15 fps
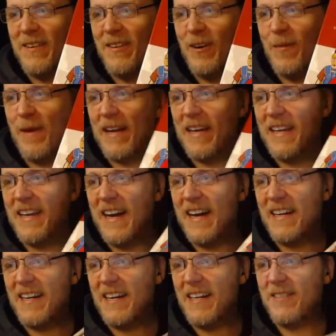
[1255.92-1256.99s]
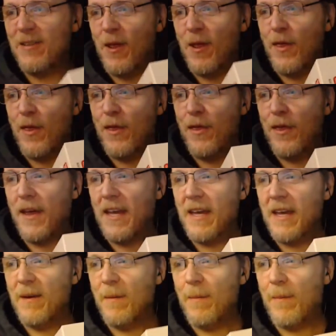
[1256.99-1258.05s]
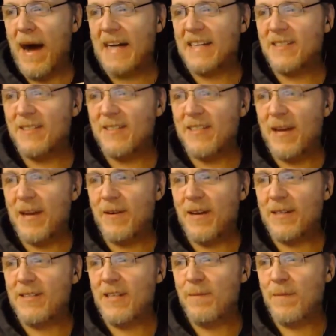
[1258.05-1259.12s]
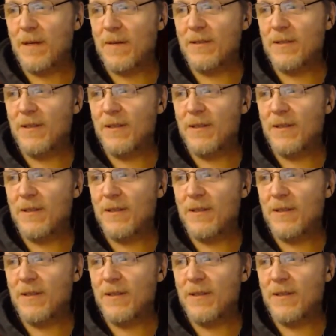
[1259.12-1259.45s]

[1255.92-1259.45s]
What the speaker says: Oh my God! And it's a thick box. It's not a typical.